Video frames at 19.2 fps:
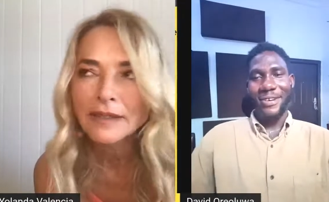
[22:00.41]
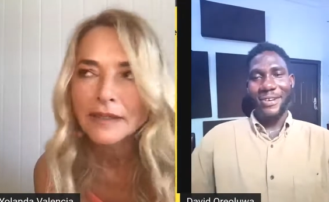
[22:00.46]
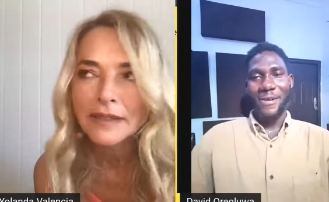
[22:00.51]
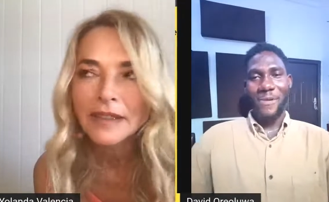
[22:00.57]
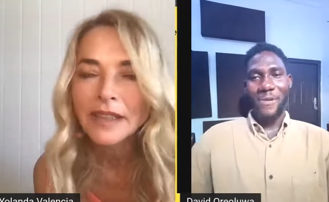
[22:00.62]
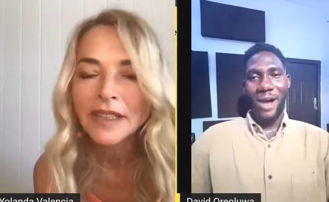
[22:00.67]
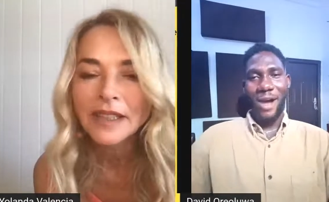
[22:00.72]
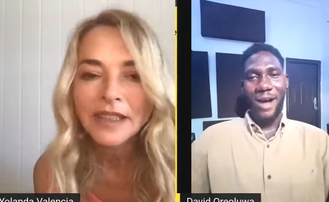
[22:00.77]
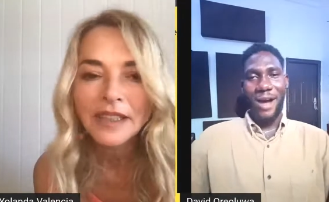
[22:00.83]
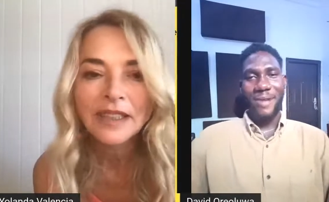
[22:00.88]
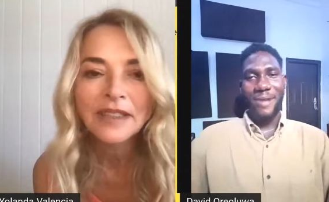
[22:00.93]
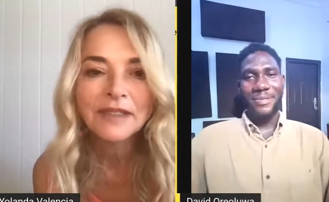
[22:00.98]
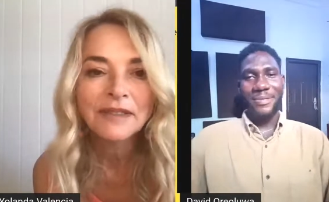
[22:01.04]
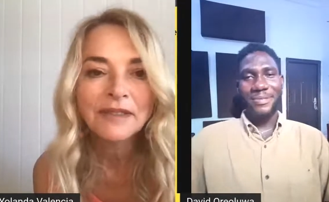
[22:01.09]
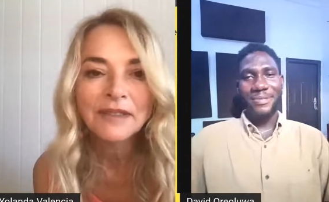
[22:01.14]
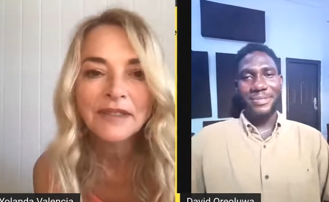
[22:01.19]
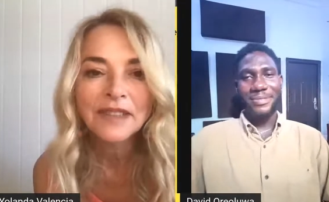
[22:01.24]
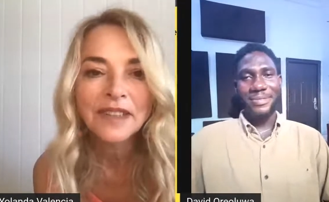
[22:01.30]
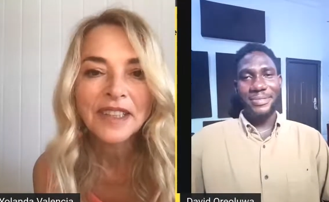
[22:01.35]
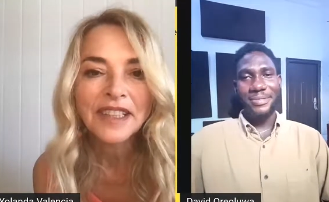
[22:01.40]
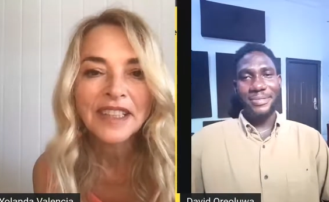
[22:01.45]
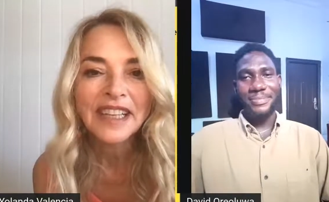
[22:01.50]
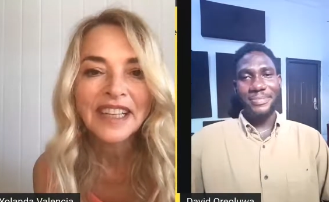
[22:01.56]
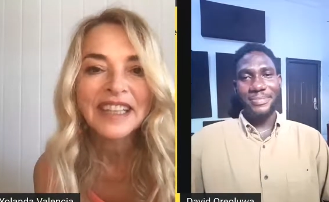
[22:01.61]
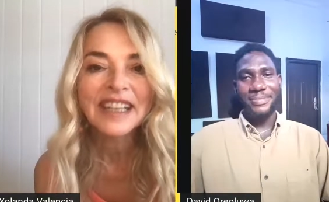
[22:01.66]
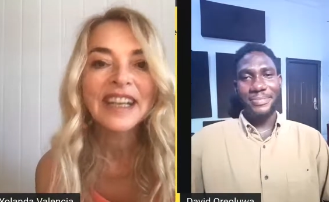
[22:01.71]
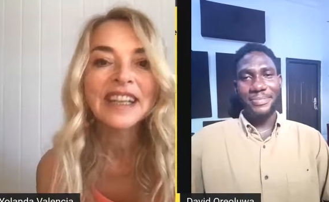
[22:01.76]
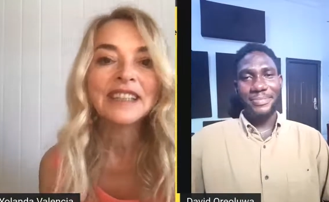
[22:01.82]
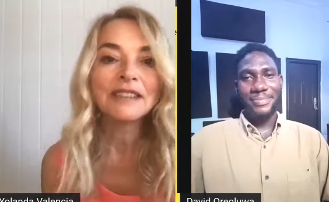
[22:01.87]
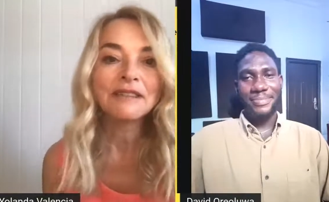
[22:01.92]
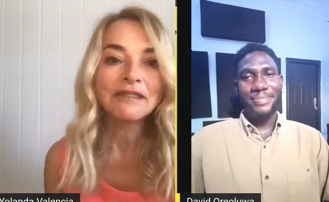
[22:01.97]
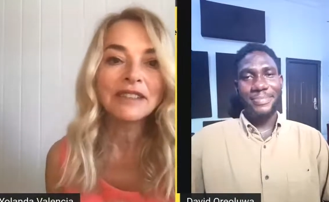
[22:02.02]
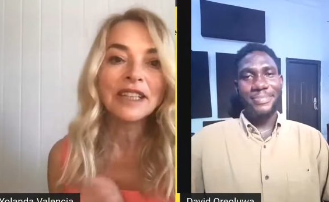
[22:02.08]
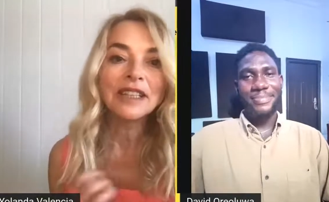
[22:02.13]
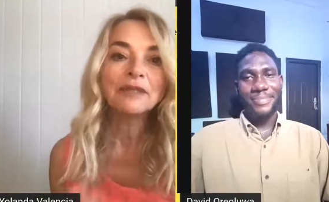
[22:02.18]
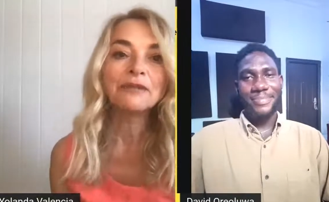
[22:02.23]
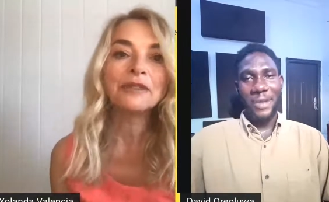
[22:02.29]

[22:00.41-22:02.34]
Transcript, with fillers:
Speaker 1: wow. uh, and i got really